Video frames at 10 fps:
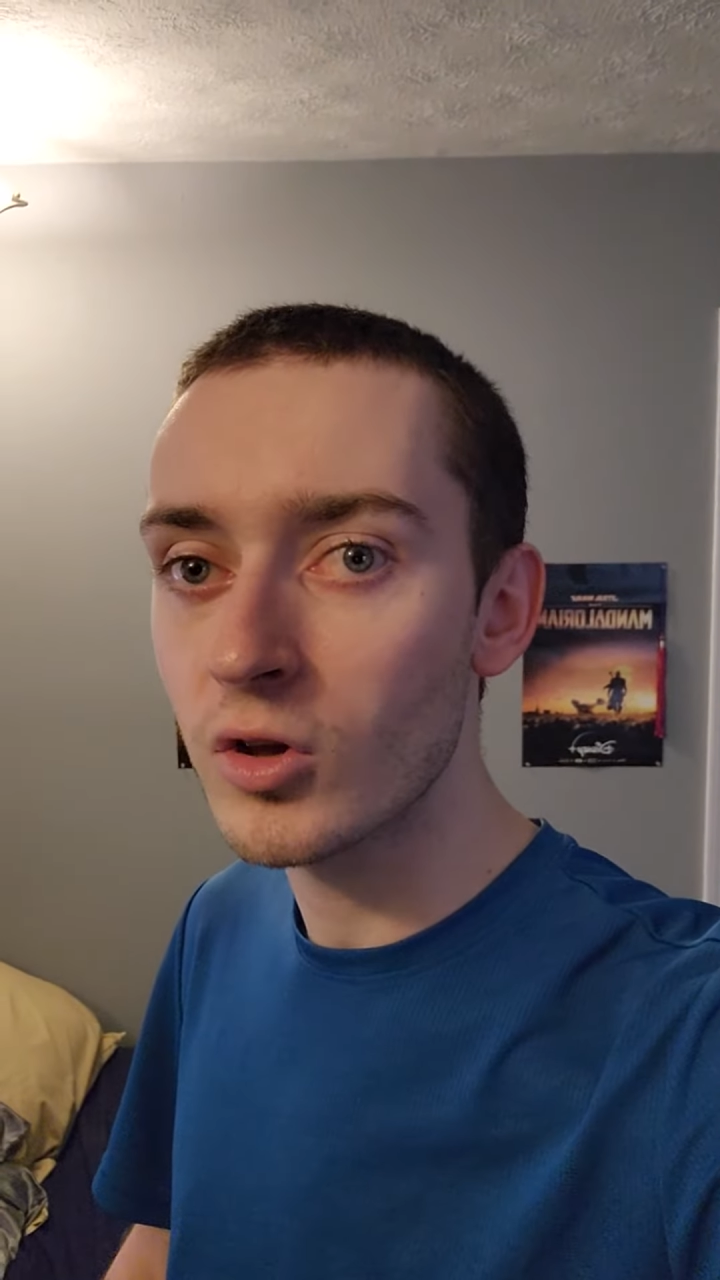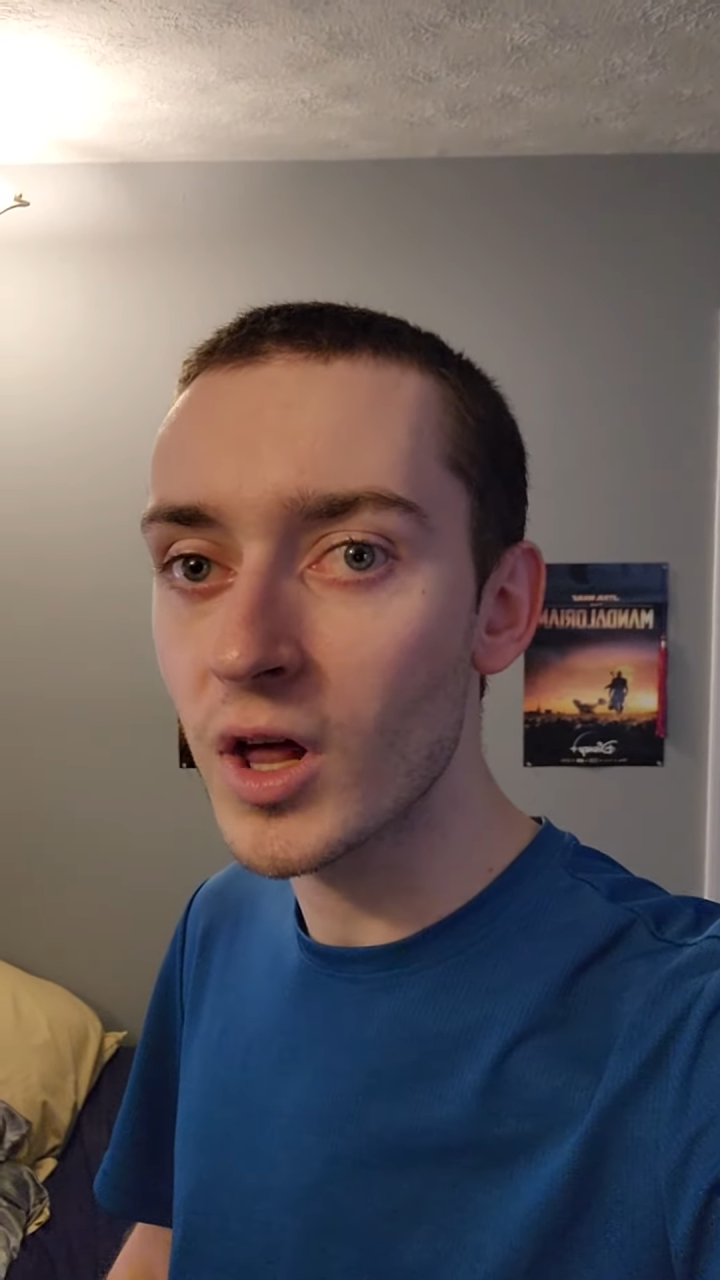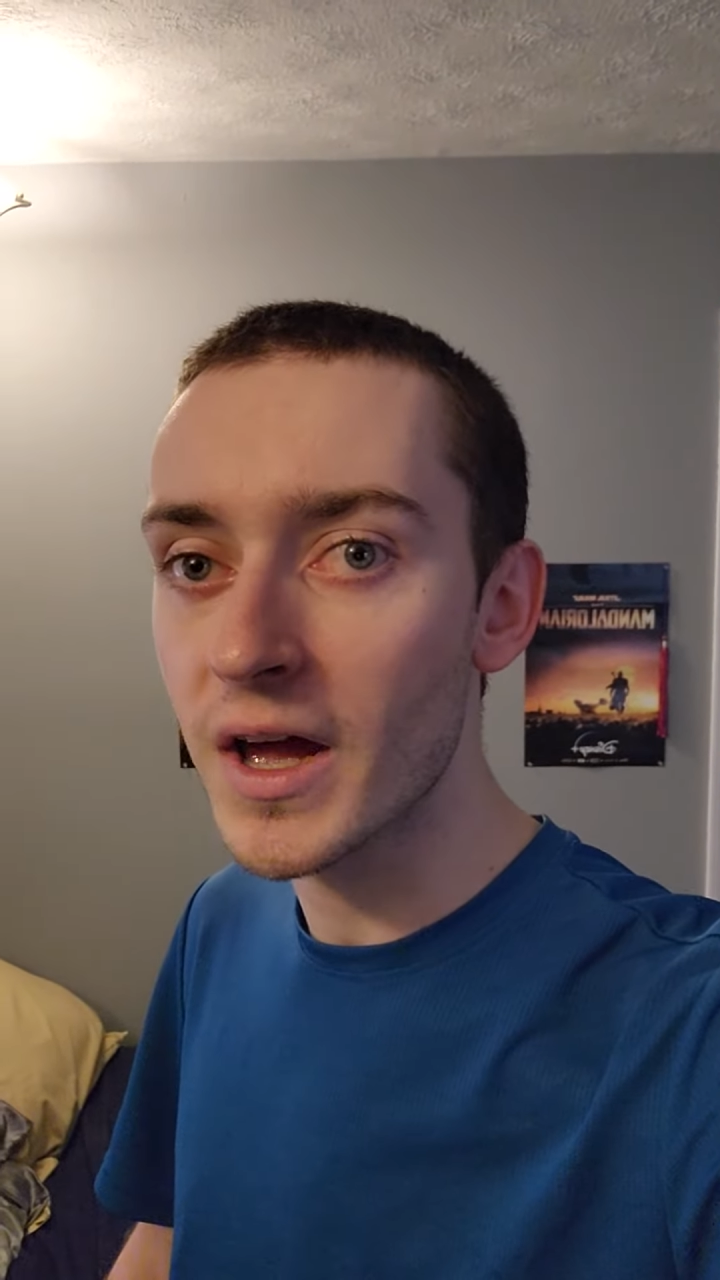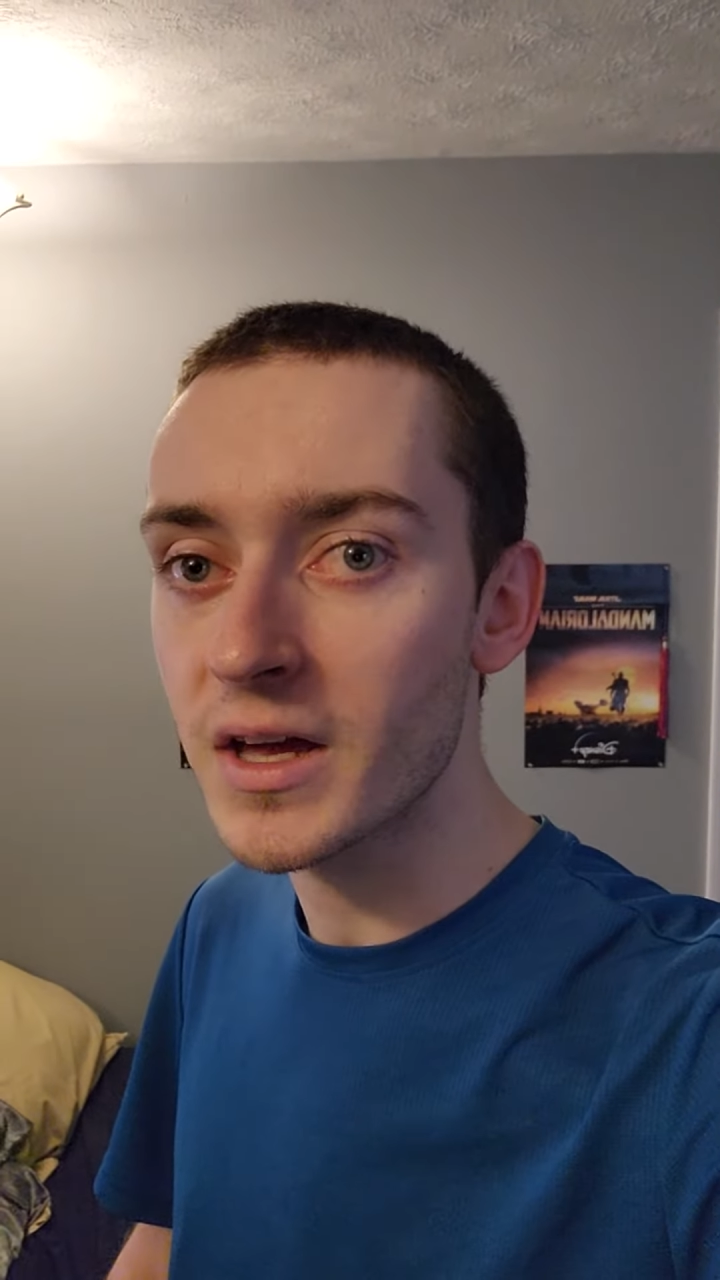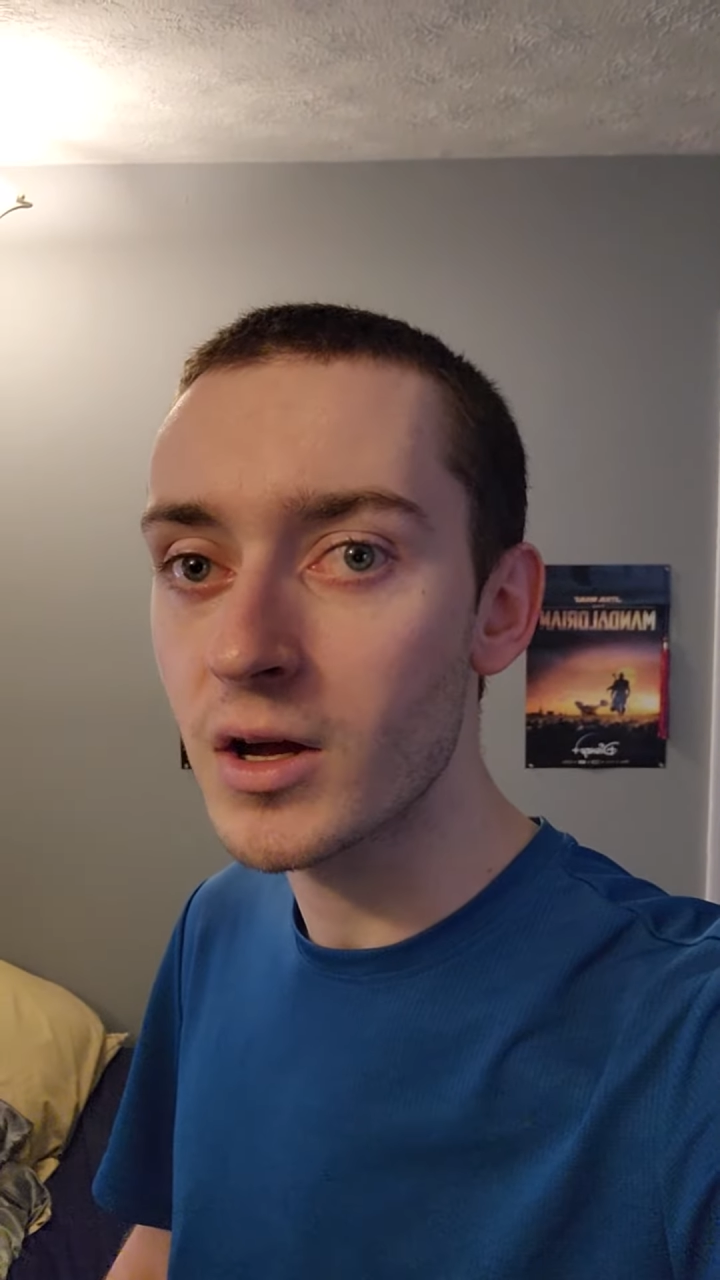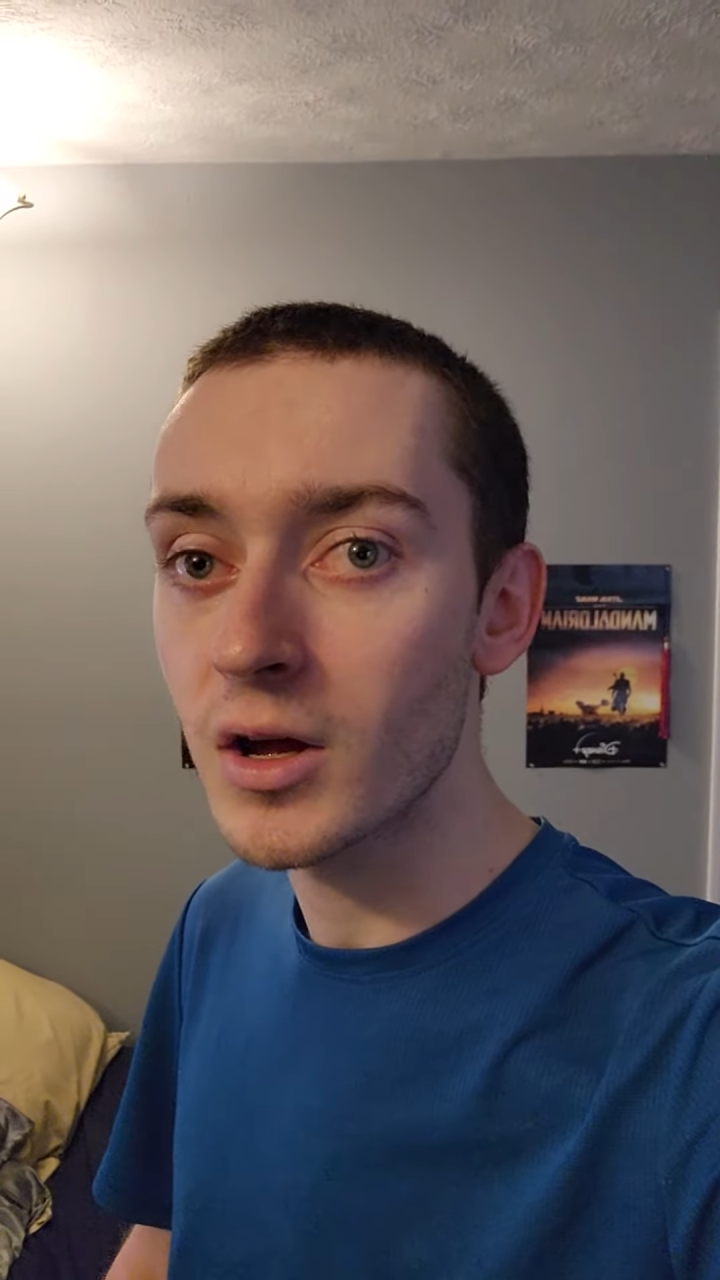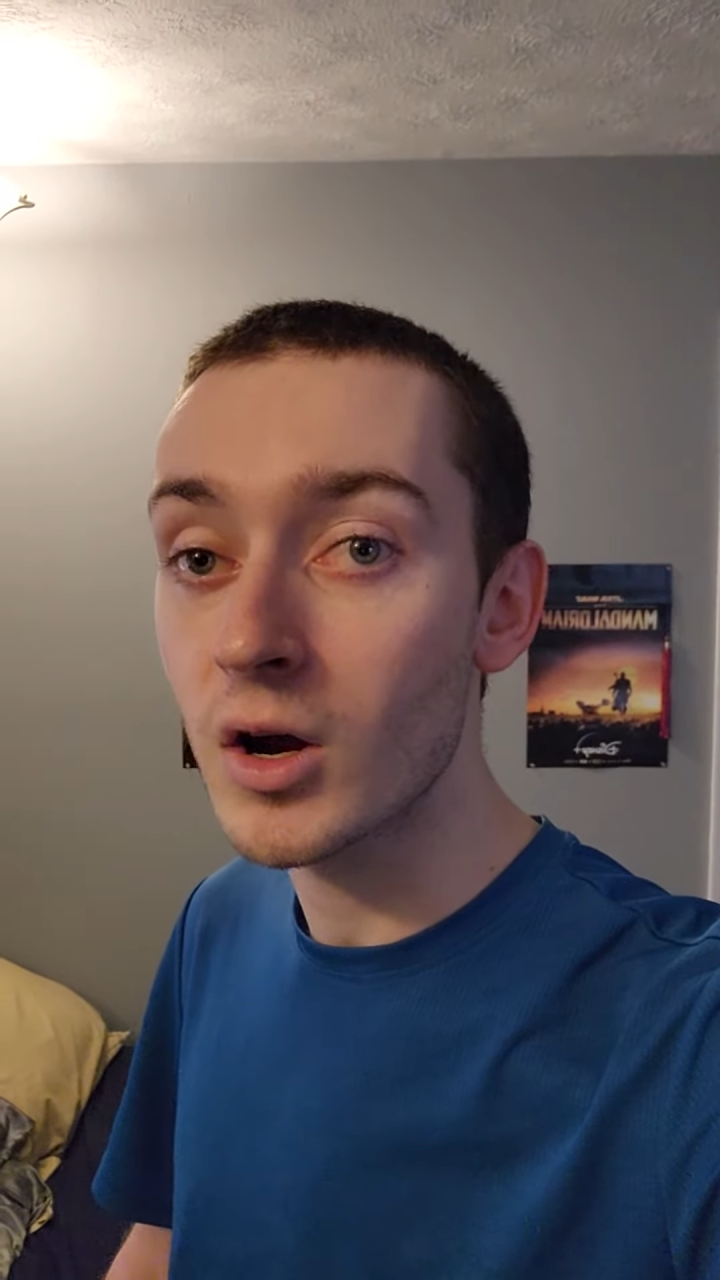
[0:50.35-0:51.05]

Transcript: like